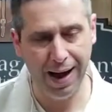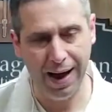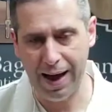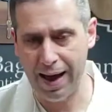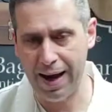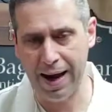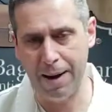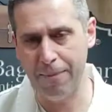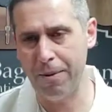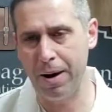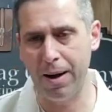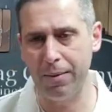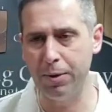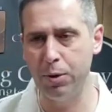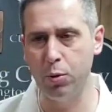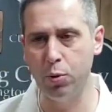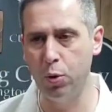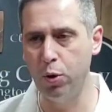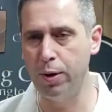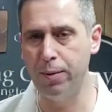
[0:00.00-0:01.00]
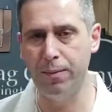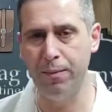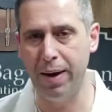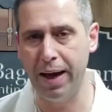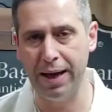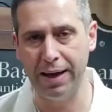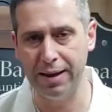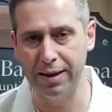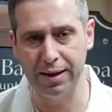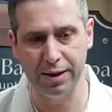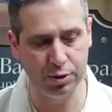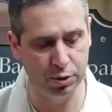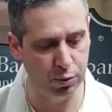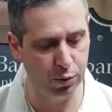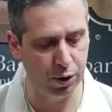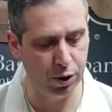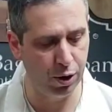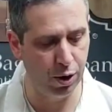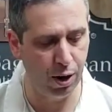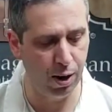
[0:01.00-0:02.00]
and I probably wouldn't make this
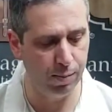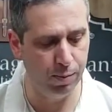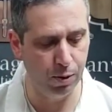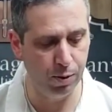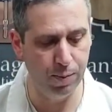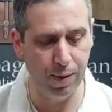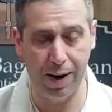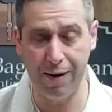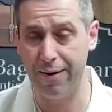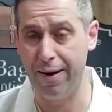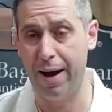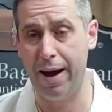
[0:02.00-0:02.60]
with a cardboard barrier.